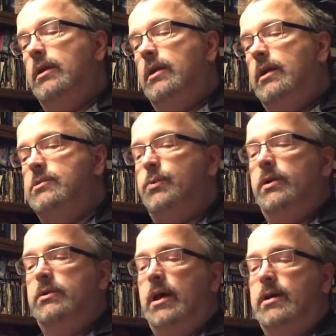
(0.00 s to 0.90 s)
"He's
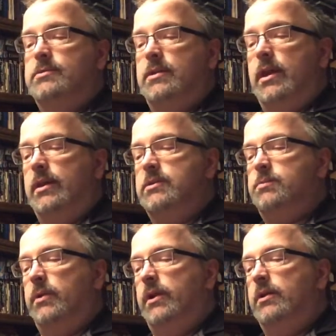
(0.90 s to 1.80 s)
real nice," Ken
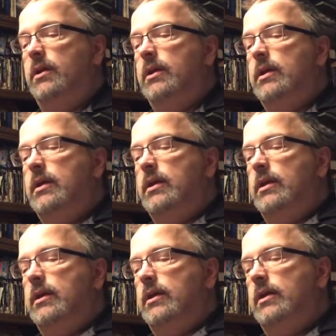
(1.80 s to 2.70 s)
explained.
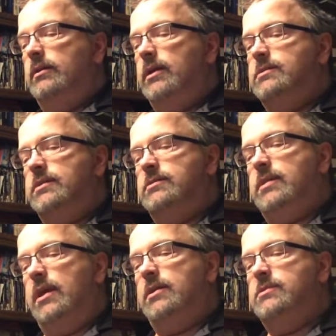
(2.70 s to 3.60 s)
"He lets us
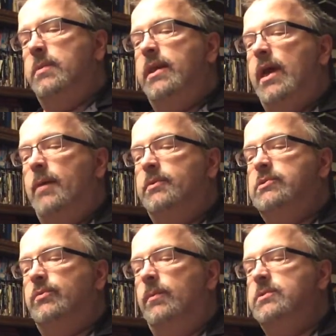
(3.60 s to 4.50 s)
take as many
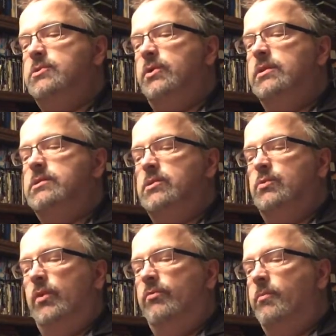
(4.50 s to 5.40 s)
apples from his trees
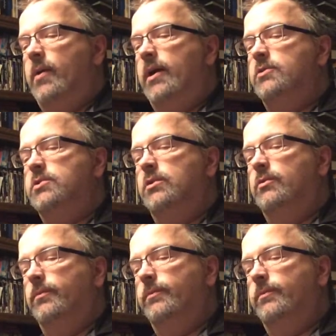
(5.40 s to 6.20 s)
as we've a mind to."